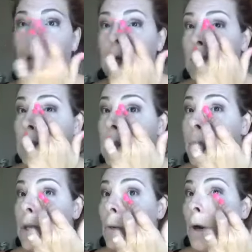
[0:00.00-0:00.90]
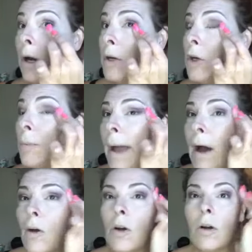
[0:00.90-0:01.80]
a little something to wear under your
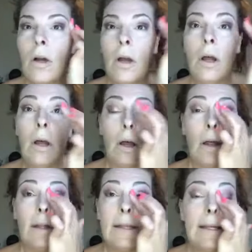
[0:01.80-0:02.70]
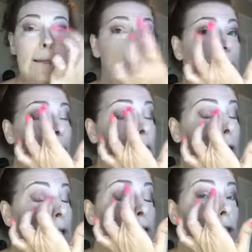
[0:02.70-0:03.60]
powder.
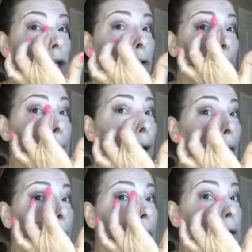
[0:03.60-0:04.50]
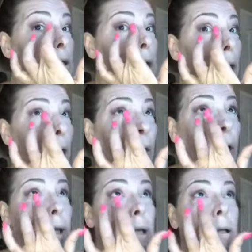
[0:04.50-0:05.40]
It's just a great product.
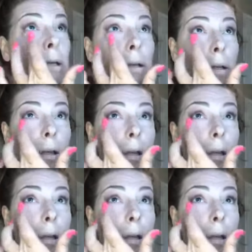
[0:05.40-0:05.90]
And,